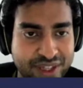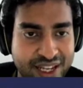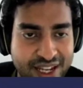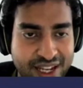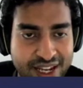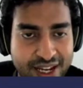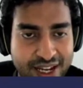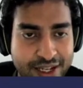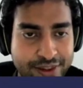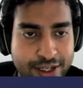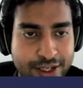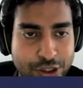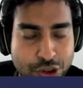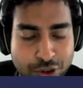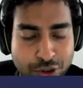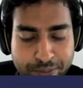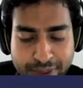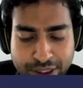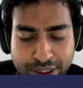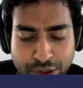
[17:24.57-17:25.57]
they
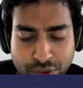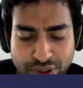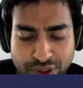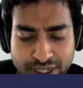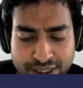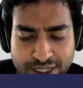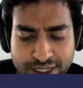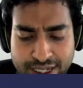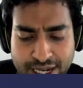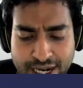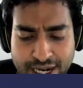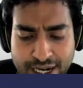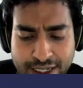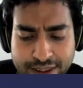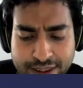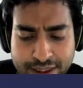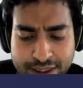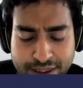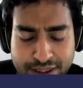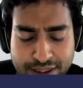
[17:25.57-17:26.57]
should be uniquely
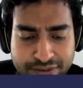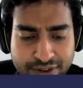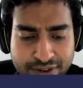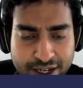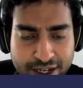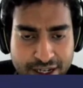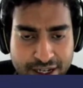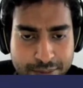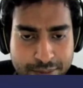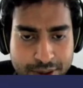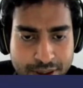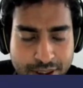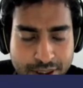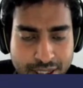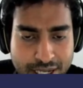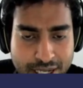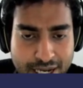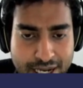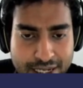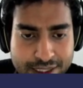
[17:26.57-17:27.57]

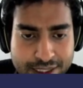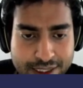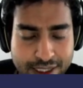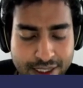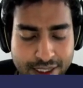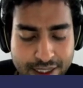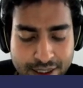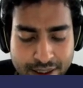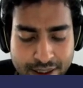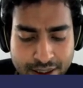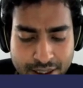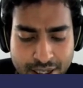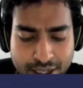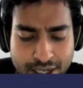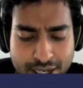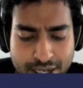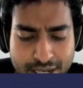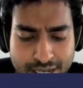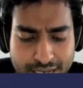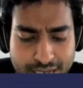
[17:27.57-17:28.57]
identifiable, as in
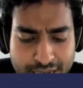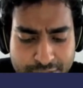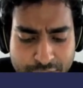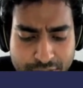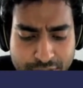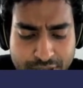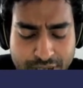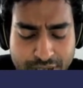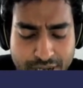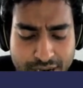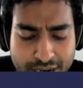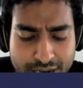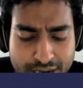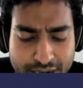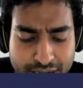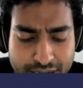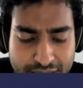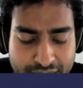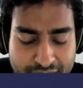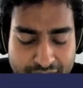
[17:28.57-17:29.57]
even
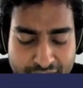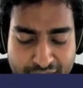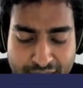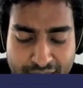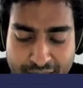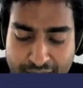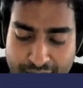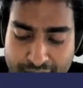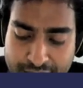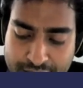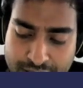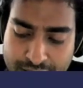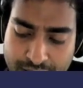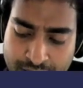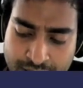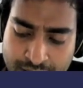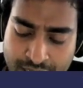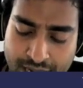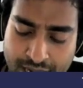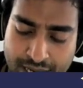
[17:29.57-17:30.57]
as
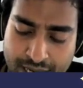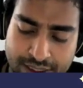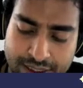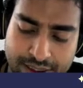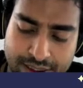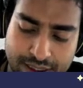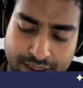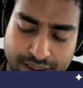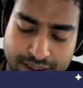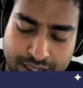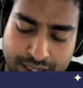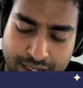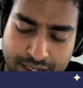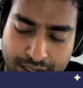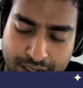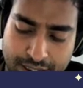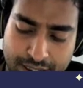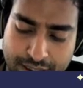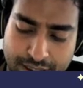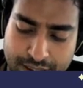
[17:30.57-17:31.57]
long as there
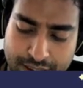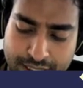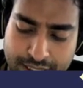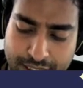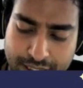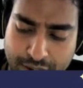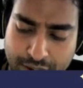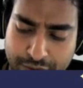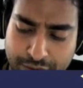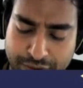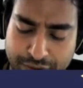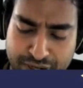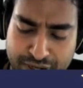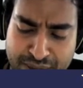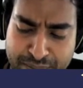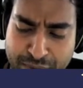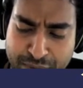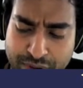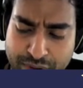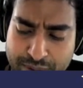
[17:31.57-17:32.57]
is a set of
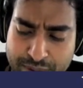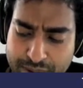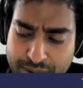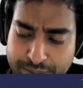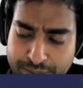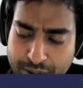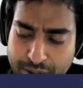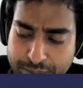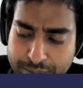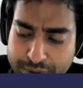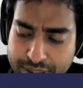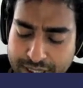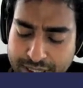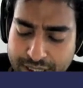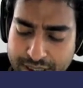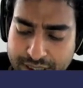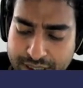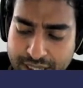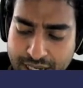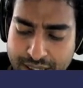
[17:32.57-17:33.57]
immutable
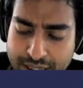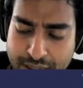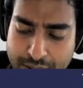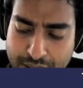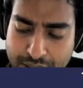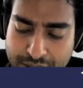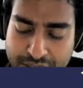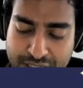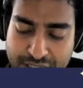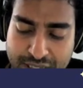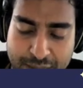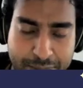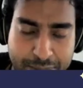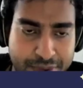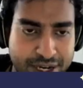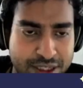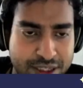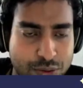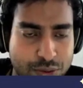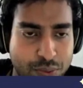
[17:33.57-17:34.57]
properties that
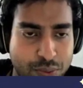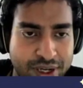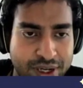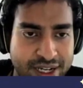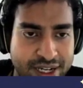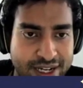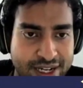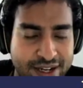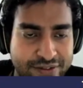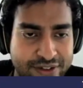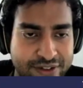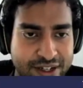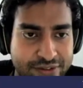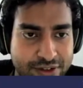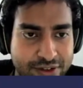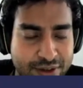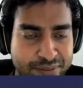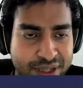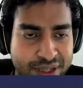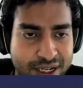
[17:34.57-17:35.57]
separates one NFT
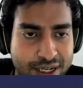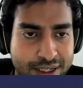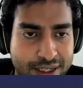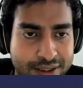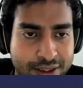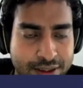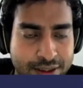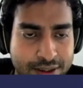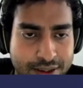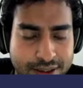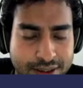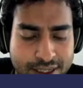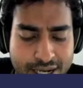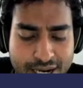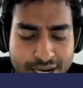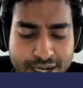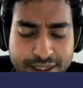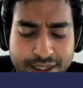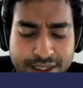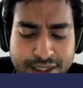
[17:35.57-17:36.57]
from the other, the
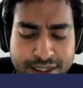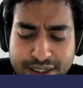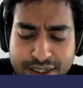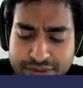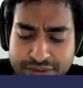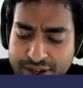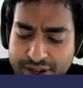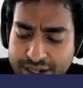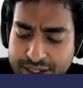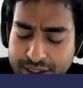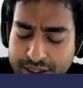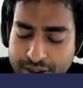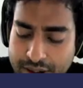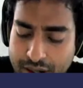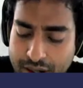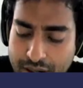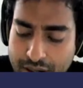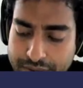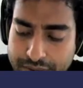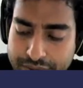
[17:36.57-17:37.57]

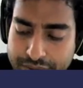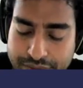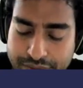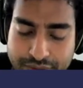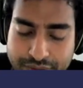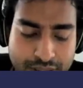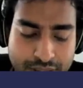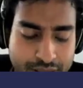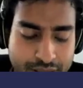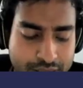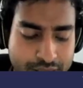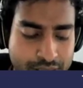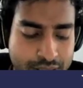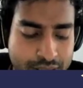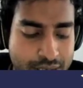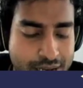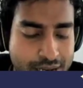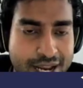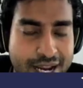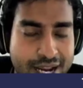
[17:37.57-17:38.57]
identifier of the
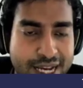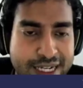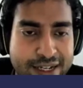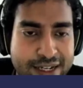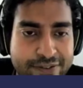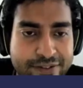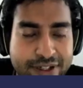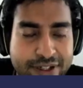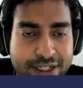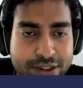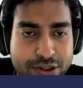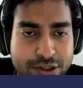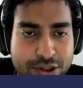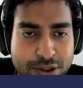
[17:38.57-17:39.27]
NFT